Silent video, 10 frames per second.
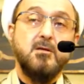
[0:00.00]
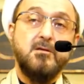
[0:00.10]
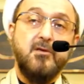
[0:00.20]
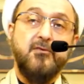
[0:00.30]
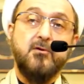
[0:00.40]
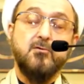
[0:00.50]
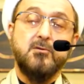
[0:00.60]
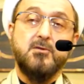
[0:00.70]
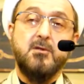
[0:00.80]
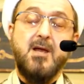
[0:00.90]
difficult
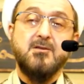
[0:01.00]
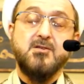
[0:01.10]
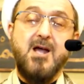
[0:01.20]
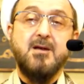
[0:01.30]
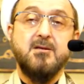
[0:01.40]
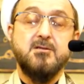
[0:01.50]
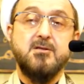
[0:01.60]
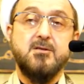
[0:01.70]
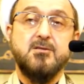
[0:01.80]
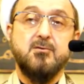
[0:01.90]
and
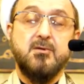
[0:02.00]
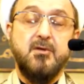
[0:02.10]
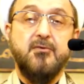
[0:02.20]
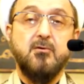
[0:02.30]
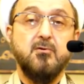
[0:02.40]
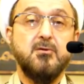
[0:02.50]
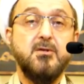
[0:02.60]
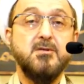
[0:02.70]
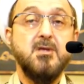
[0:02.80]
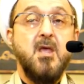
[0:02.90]
challenges or
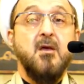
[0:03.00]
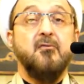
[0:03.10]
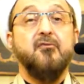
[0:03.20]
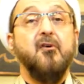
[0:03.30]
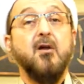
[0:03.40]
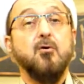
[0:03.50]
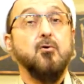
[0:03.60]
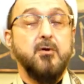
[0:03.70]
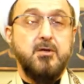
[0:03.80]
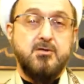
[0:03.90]
difficulties
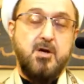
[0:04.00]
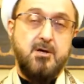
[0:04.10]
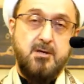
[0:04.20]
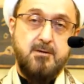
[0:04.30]
follow each other.